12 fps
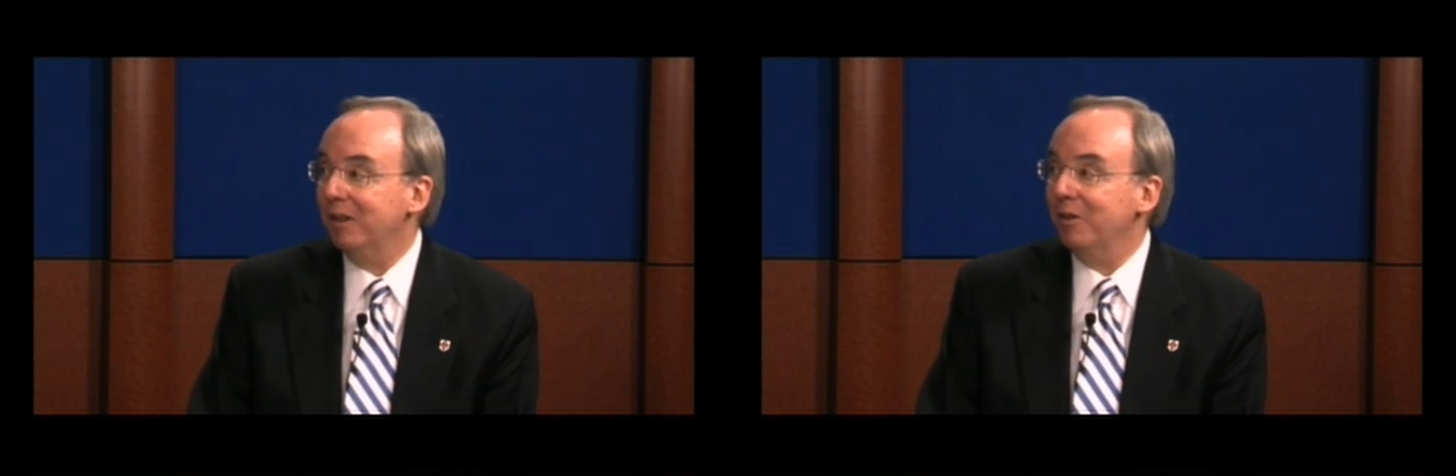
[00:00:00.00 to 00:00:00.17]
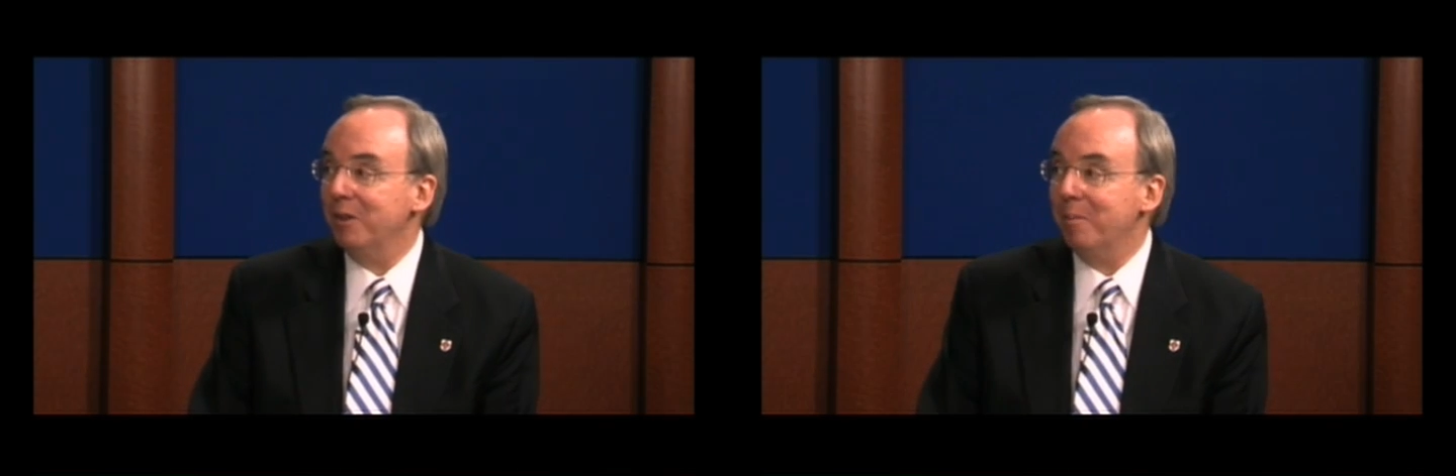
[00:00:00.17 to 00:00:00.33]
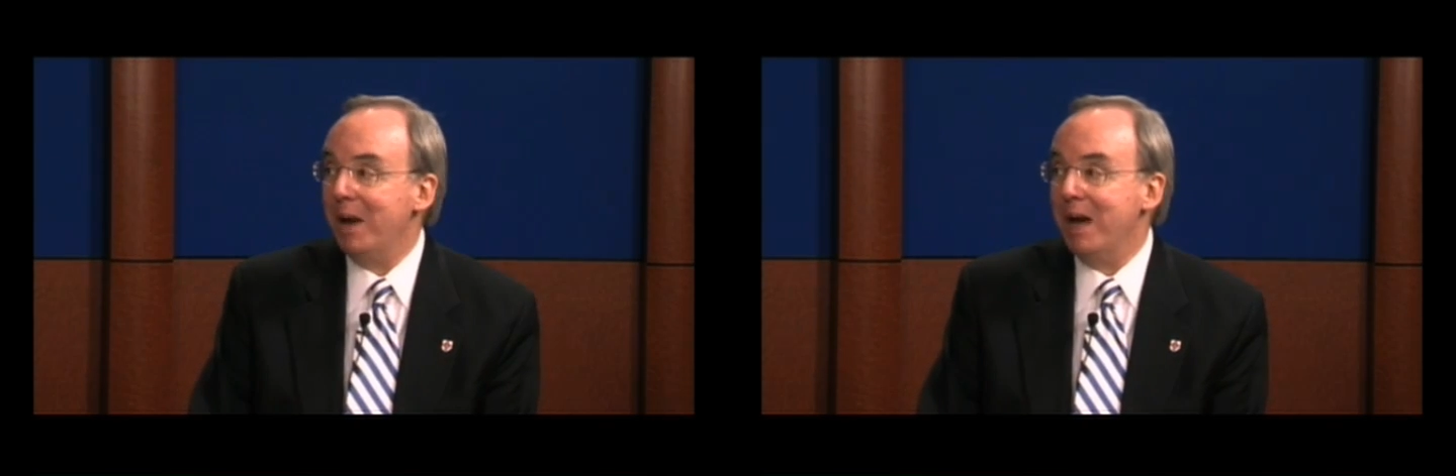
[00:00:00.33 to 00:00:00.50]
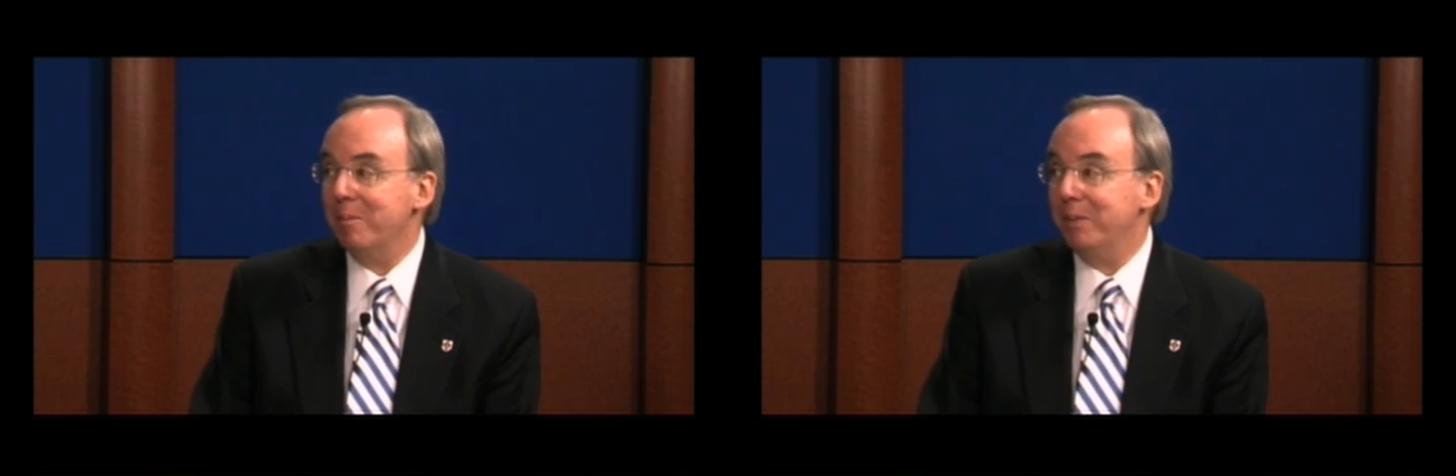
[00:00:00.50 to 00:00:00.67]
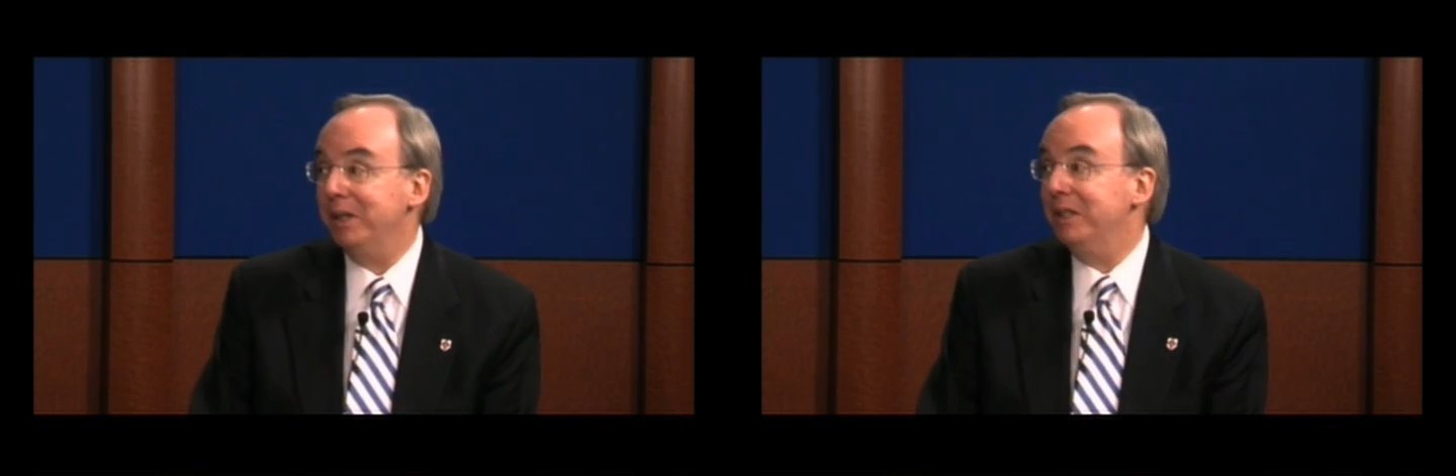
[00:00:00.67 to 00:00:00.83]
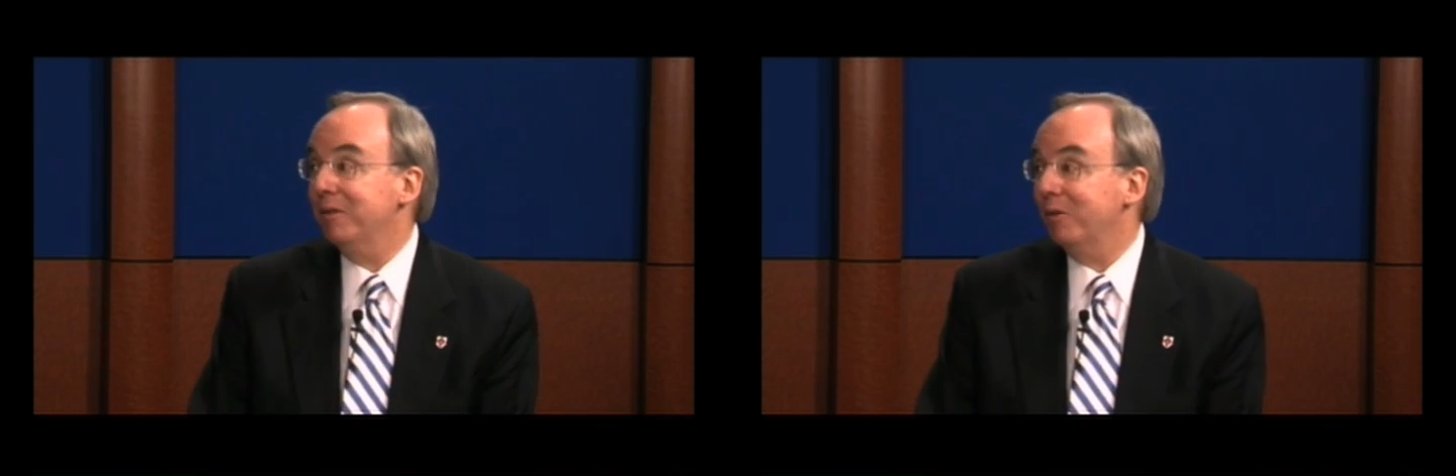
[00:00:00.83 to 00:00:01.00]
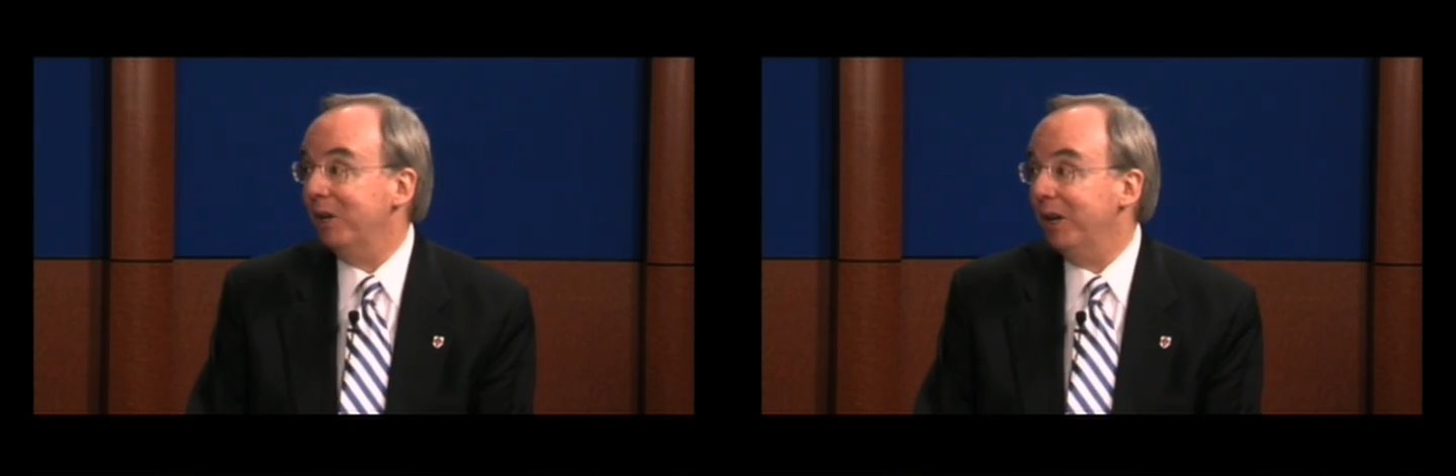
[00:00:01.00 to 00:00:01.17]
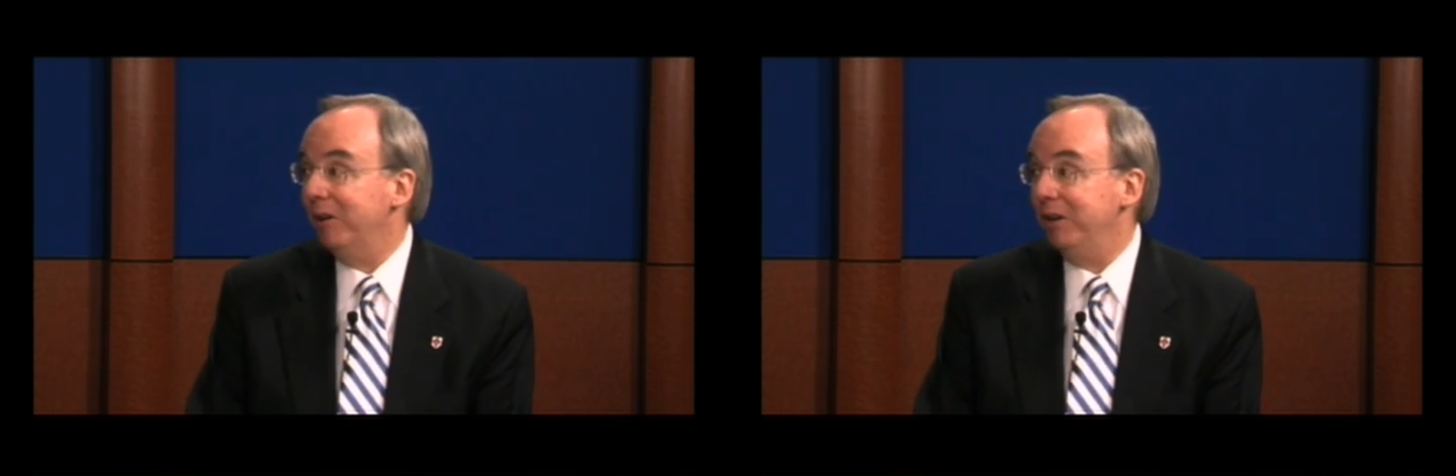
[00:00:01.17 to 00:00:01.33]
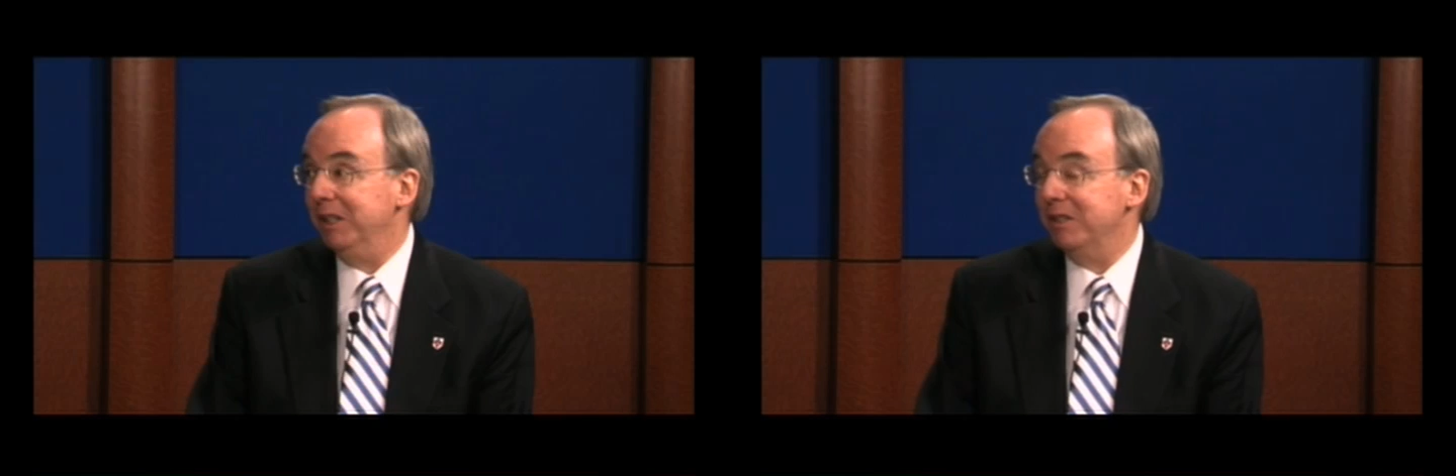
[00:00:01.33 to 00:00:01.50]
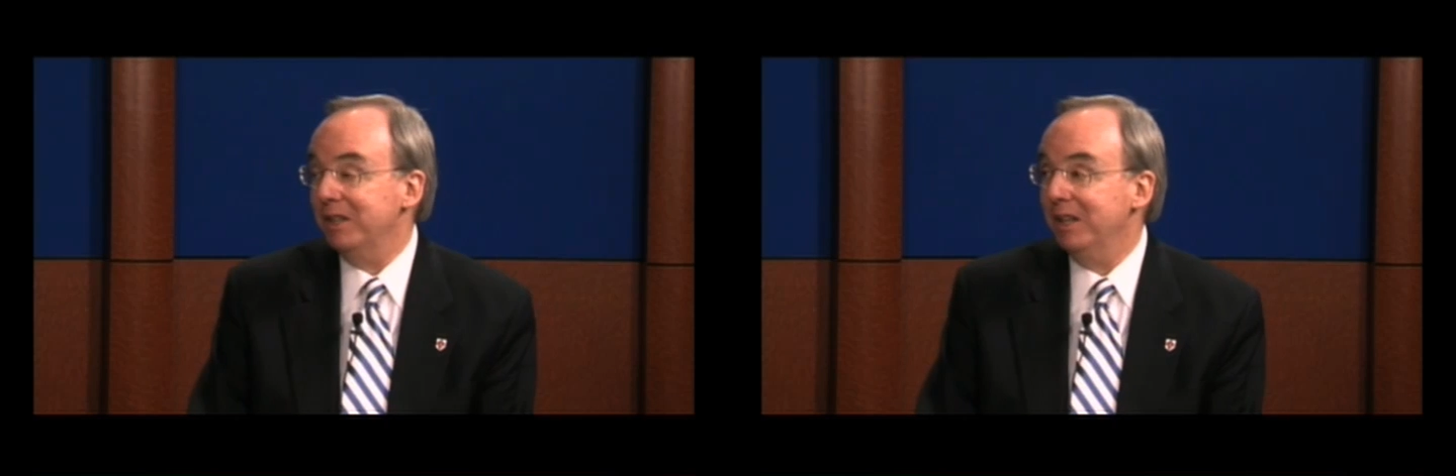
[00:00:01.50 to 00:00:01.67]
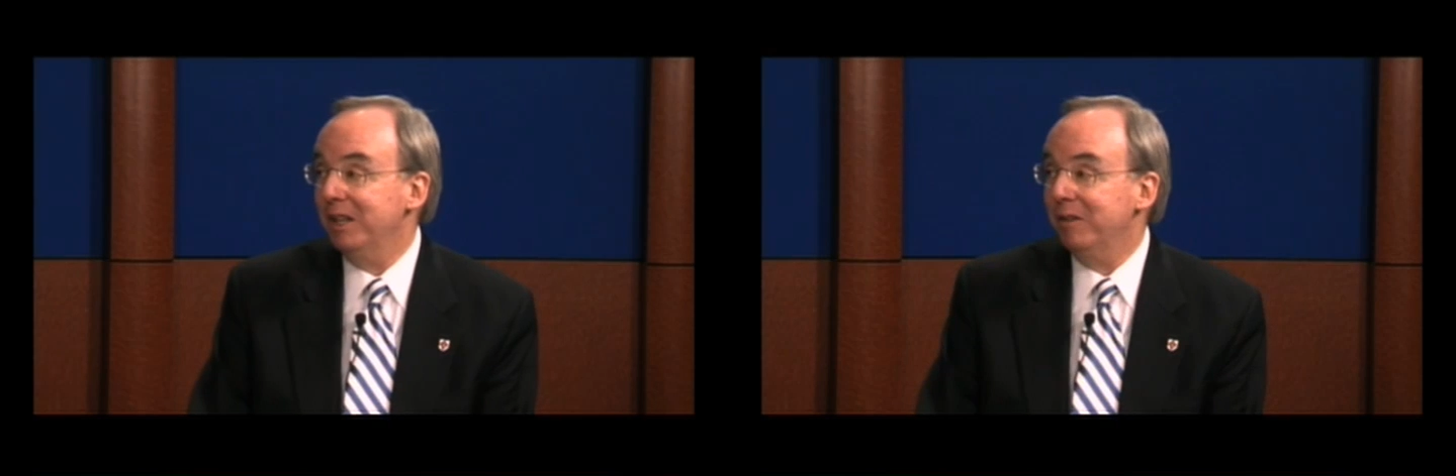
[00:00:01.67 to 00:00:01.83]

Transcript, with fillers: on the map in different areas.